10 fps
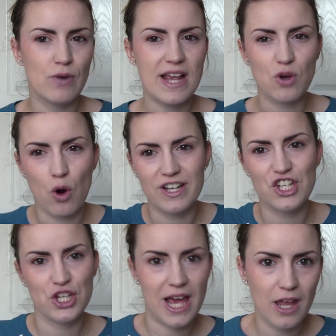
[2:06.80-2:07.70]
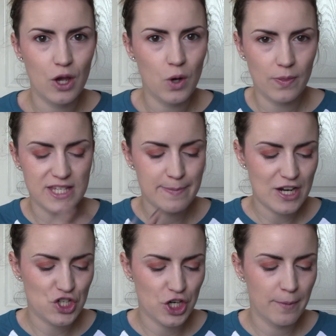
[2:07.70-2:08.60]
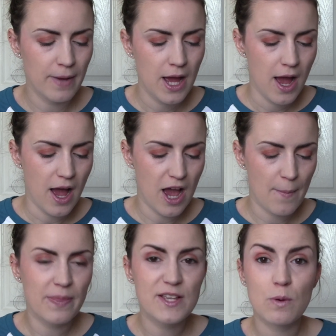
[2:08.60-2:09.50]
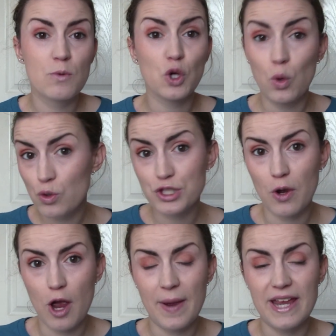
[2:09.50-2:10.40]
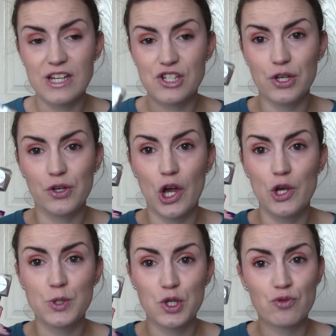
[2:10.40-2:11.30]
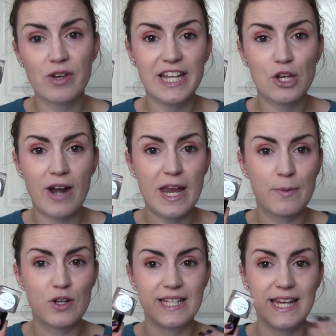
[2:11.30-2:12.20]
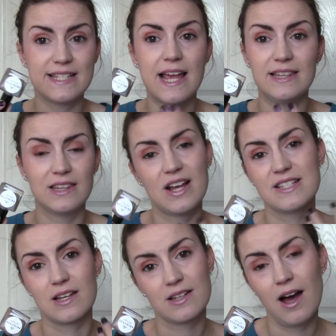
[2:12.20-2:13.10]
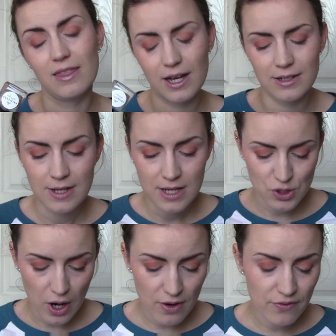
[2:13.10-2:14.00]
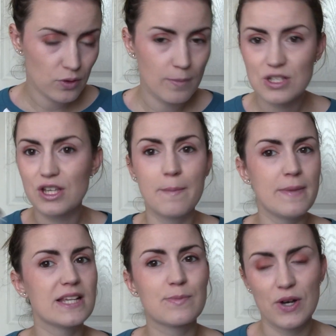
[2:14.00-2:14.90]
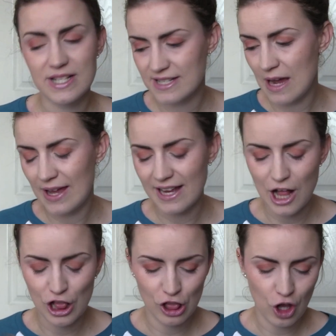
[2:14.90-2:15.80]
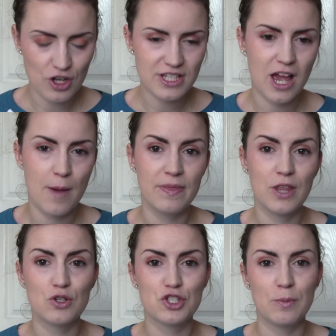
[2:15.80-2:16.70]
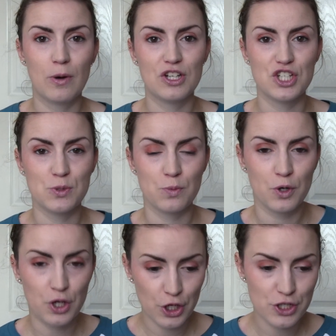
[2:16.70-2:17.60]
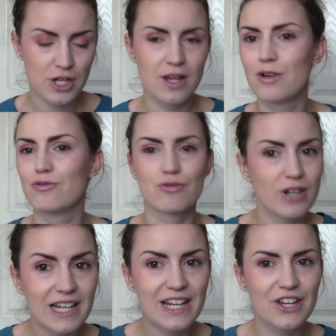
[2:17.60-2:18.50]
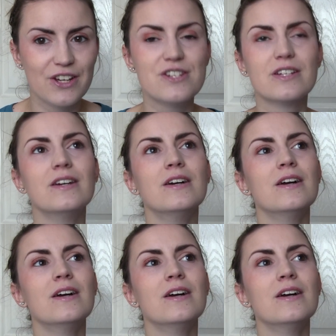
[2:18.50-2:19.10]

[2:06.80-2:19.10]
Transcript: red, orange, yellow on the spectrum. Um, and this one was also opaque in two coats, which is really great because it is a lighter colour. So overall, I'm just going to miss Princess Nail Lacquer a lot um, and those two polishes were good, really good,